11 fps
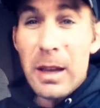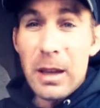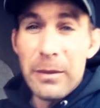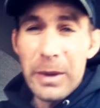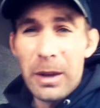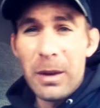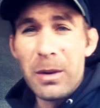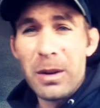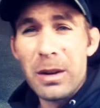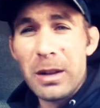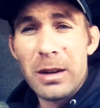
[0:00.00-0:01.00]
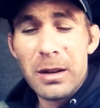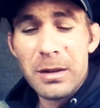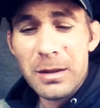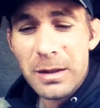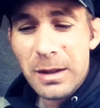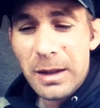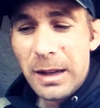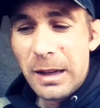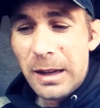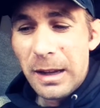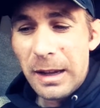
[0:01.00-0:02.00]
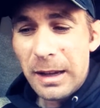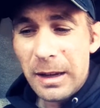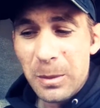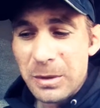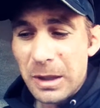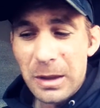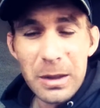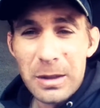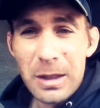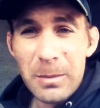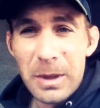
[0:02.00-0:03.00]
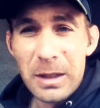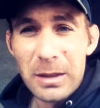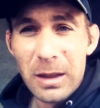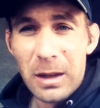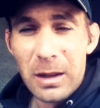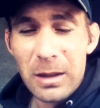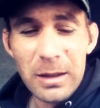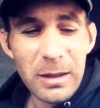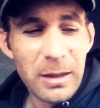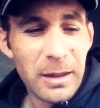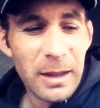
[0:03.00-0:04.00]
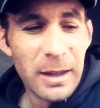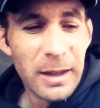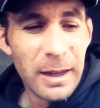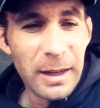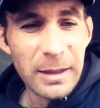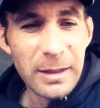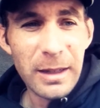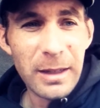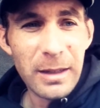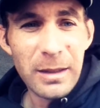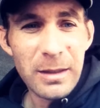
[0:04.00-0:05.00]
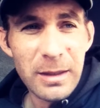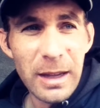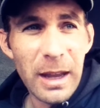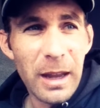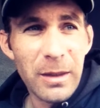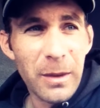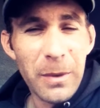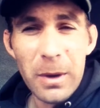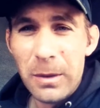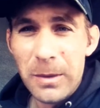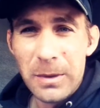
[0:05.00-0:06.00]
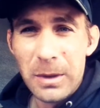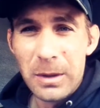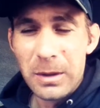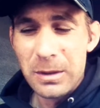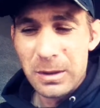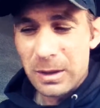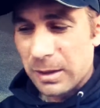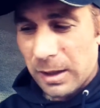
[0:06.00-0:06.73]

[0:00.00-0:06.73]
making a video earlier, and it was like 13 minutes long, and it didn't say, the phone froze